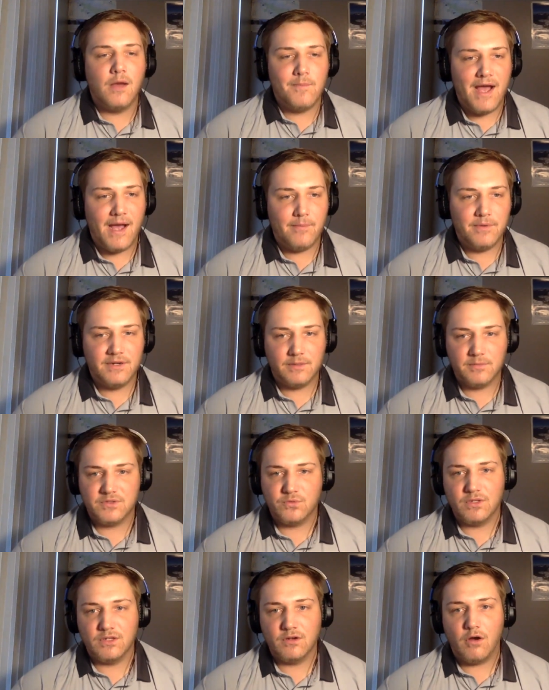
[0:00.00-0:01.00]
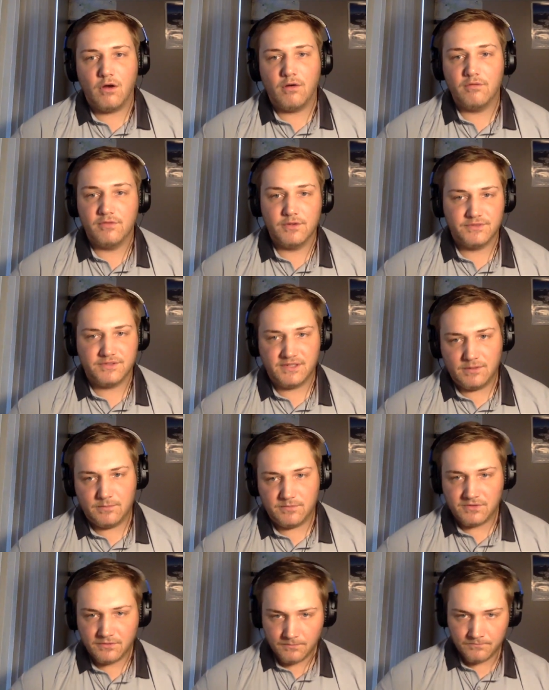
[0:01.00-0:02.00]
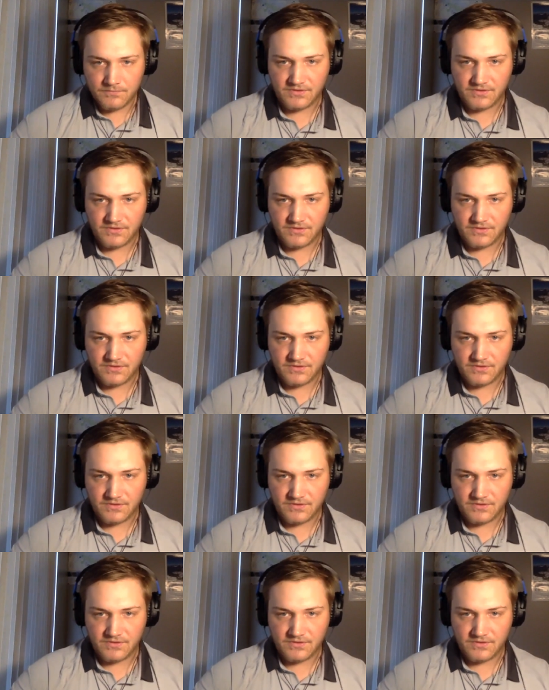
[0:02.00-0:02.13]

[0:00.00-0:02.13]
happening between all of those teams.